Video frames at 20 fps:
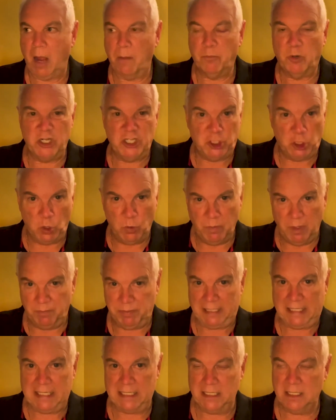
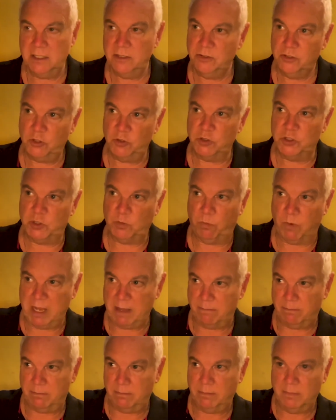presumably to
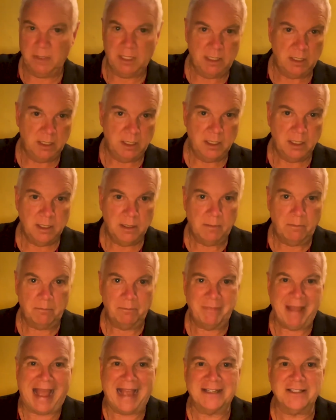swim
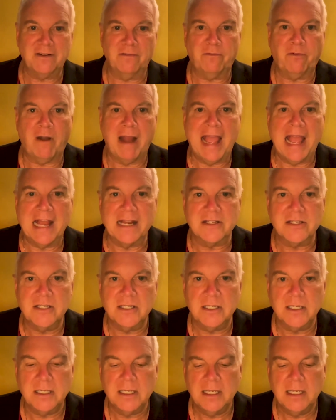back to France.